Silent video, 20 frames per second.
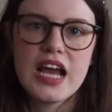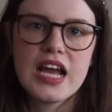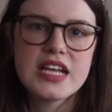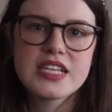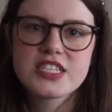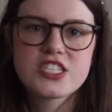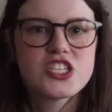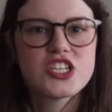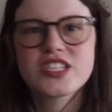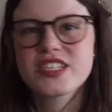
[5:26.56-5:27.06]

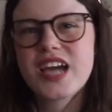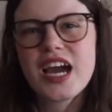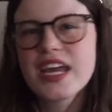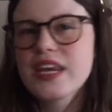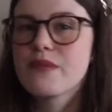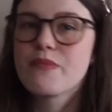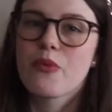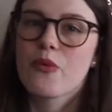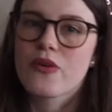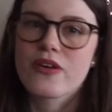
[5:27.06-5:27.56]
it's just
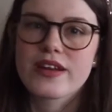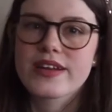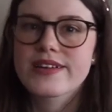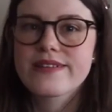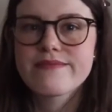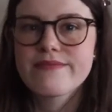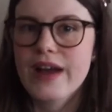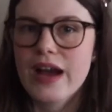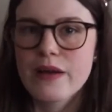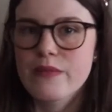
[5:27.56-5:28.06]
kind of
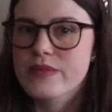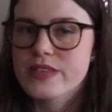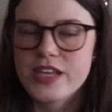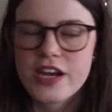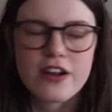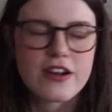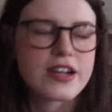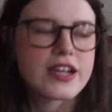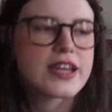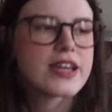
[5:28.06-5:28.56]
boring. I'm
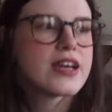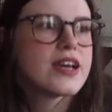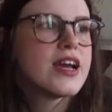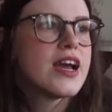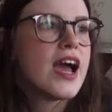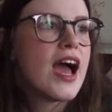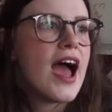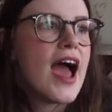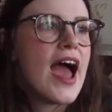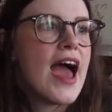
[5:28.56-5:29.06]
sorry.
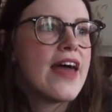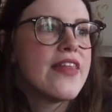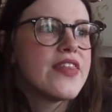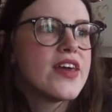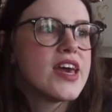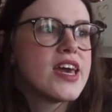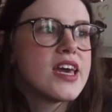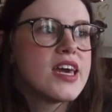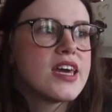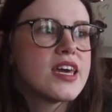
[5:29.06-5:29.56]
And
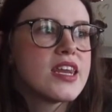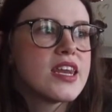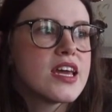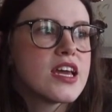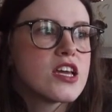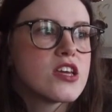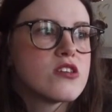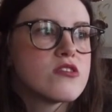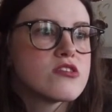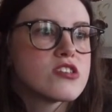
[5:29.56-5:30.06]

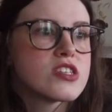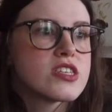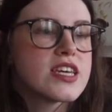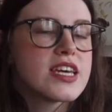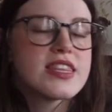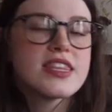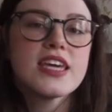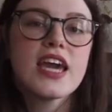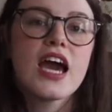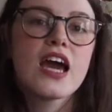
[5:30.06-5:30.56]
then
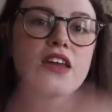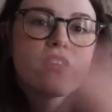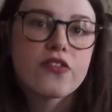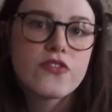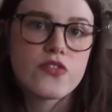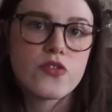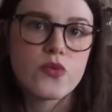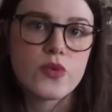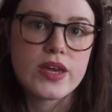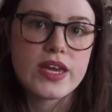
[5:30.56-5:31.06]
usually at the end
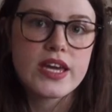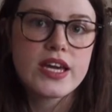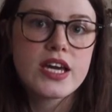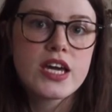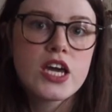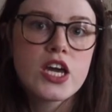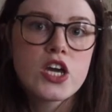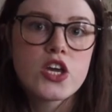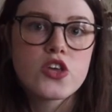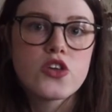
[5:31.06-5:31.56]
of the
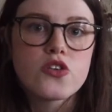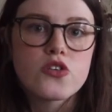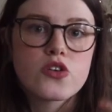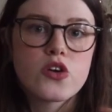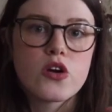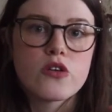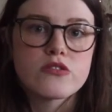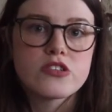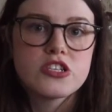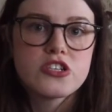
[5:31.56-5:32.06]
week, you'll
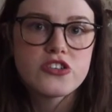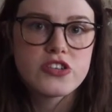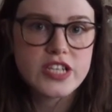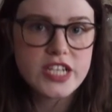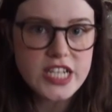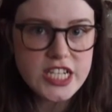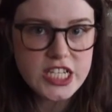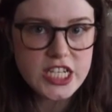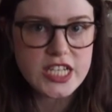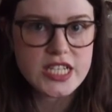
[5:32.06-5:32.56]
go to
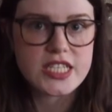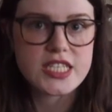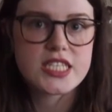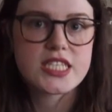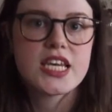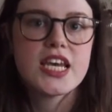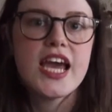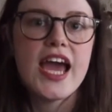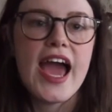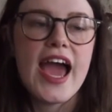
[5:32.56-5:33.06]

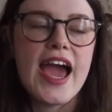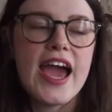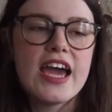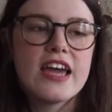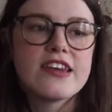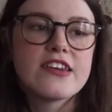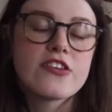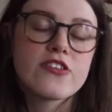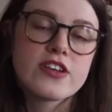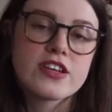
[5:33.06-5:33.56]
traditions.
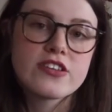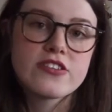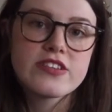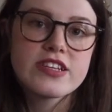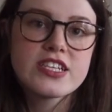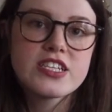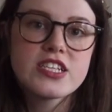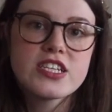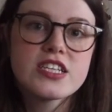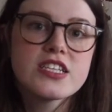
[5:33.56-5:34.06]
And during
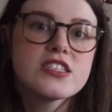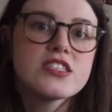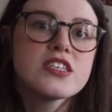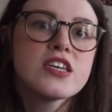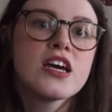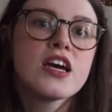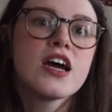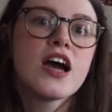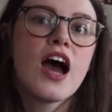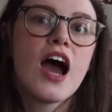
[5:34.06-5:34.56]

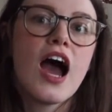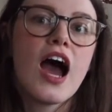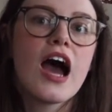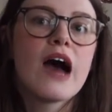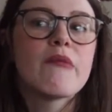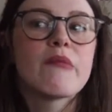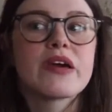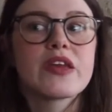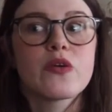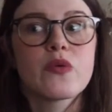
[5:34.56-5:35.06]
traditions,
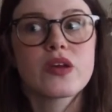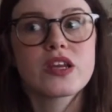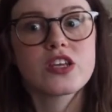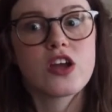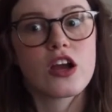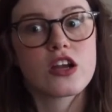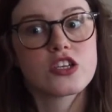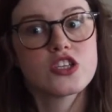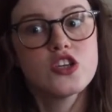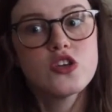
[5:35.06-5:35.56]
I don't want to
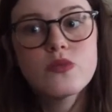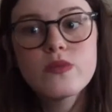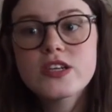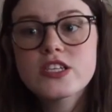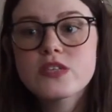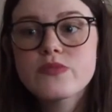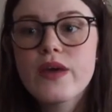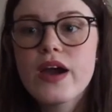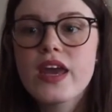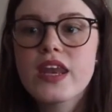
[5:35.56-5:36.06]
talk too
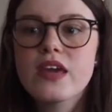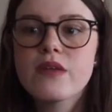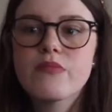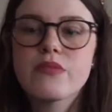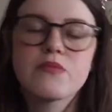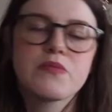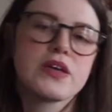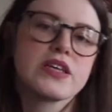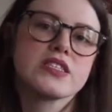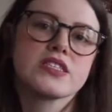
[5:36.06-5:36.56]
much about it,
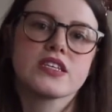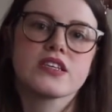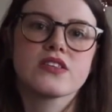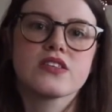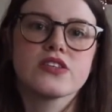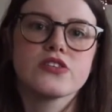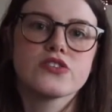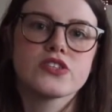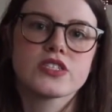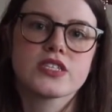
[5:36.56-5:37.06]
but
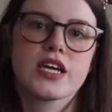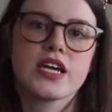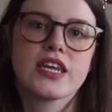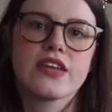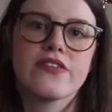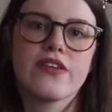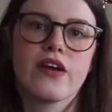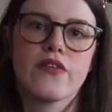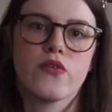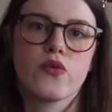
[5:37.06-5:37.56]
basically you just
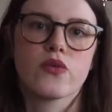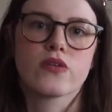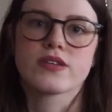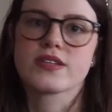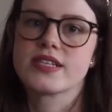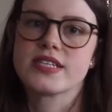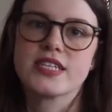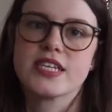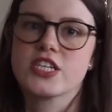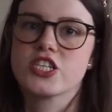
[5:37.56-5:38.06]
kind of have
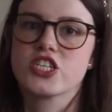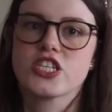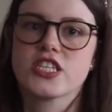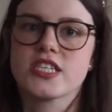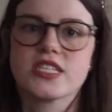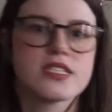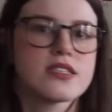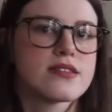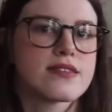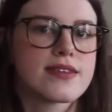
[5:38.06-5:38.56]
orientation
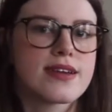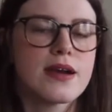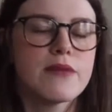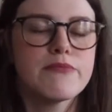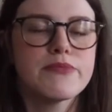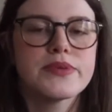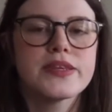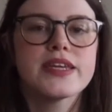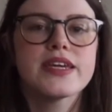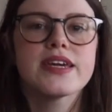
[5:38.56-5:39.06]
into the
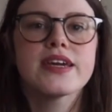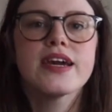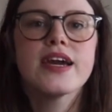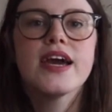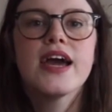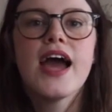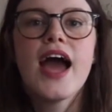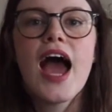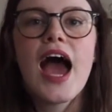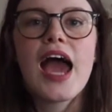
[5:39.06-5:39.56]
company.
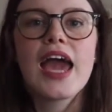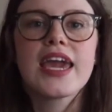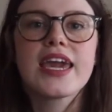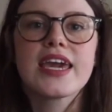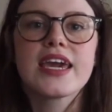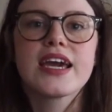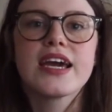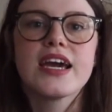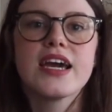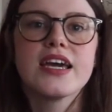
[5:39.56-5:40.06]

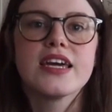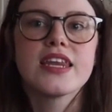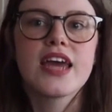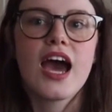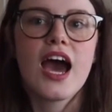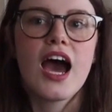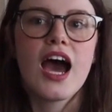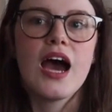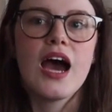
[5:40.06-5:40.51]
And